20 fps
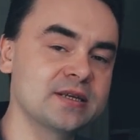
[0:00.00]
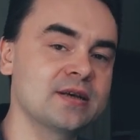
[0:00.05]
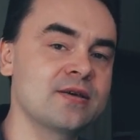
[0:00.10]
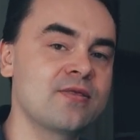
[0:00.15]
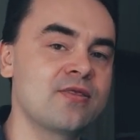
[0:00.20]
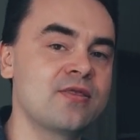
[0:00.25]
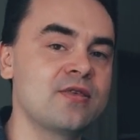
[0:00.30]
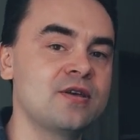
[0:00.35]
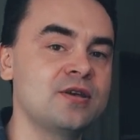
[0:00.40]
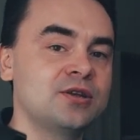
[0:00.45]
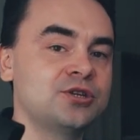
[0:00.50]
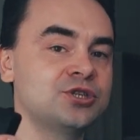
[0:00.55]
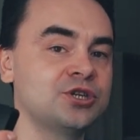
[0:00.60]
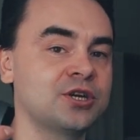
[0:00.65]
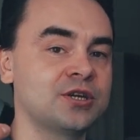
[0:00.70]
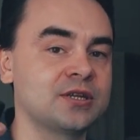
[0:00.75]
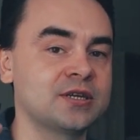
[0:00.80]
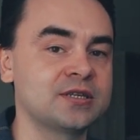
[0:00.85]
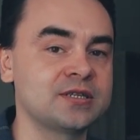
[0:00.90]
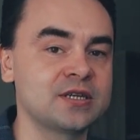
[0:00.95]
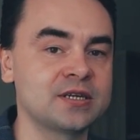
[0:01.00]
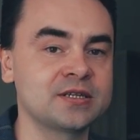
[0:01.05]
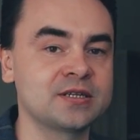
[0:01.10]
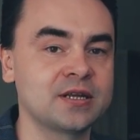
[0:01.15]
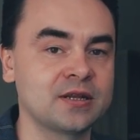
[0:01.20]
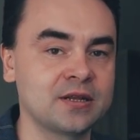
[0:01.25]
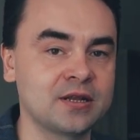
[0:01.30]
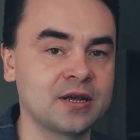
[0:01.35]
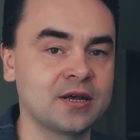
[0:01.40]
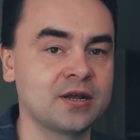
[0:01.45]
the GNSS
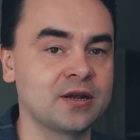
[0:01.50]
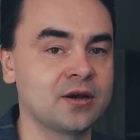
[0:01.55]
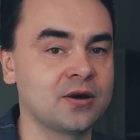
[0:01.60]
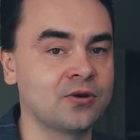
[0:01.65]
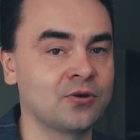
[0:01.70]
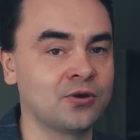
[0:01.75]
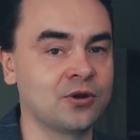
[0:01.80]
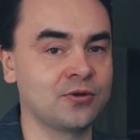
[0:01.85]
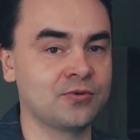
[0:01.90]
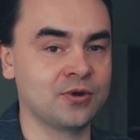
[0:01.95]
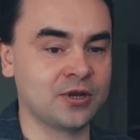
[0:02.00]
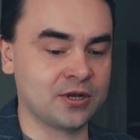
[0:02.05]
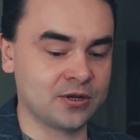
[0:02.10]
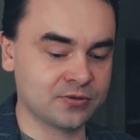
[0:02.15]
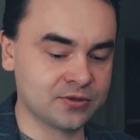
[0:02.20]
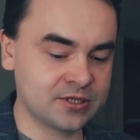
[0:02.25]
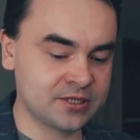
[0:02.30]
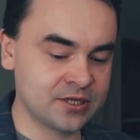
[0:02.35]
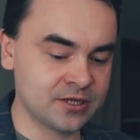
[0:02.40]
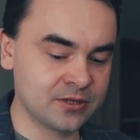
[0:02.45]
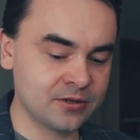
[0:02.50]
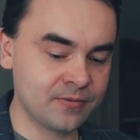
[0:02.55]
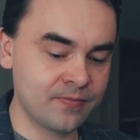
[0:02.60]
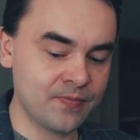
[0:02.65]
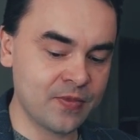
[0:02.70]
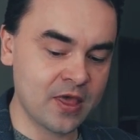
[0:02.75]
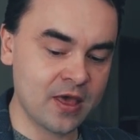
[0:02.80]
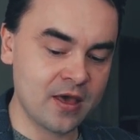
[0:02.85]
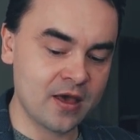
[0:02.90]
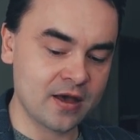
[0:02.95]
antenna on a window sill.
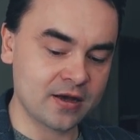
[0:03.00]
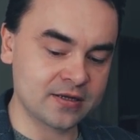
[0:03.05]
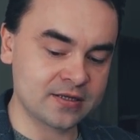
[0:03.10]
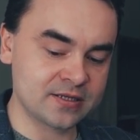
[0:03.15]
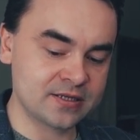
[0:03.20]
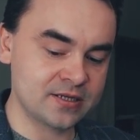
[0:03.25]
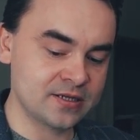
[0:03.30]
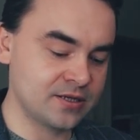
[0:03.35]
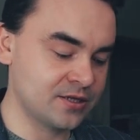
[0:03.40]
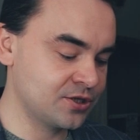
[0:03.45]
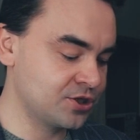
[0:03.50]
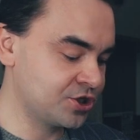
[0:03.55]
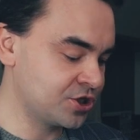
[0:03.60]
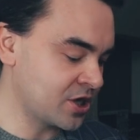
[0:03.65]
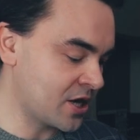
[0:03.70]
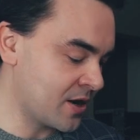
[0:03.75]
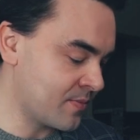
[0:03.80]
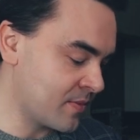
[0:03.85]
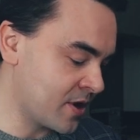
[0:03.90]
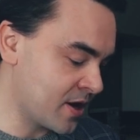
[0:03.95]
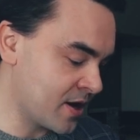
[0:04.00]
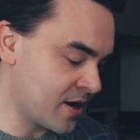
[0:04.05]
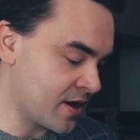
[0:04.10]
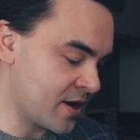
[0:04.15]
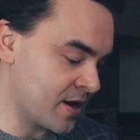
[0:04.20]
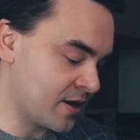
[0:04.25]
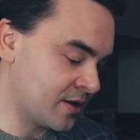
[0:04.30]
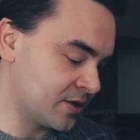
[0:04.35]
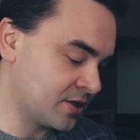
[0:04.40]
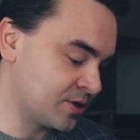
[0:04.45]
The jammer
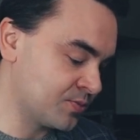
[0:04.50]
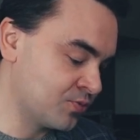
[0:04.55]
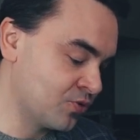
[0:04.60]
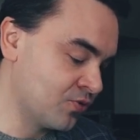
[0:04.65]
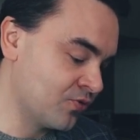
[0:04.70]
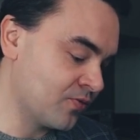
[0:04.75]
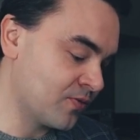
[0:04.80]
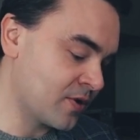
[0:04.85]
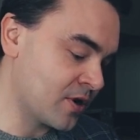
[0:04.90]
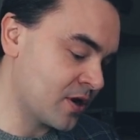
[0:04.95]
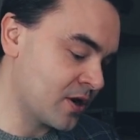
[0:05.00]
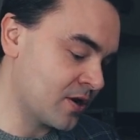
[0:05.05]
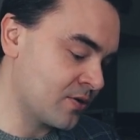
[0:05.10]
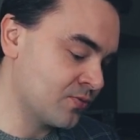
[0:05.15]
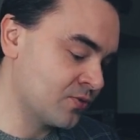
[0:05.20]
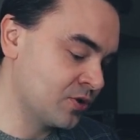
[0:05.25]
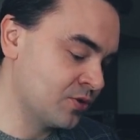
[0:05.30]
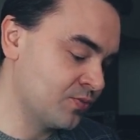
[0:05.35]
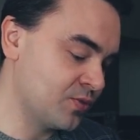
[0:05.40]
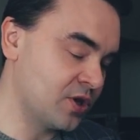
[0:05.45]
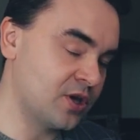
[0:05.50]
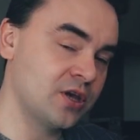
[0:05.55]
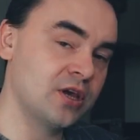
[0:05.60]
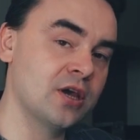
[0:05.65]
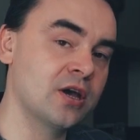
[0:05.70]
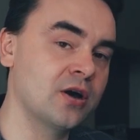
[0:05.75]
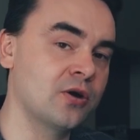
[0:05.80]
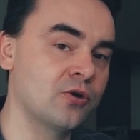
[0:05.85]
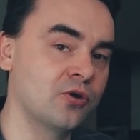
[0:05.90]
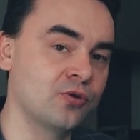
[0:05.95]
and Spoofer will be
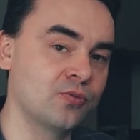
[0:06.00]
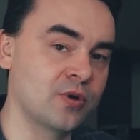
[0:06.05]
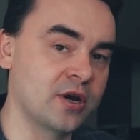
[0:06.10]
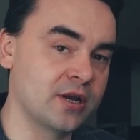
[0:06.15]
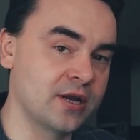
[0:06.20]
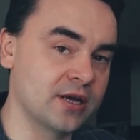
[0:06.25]
here on my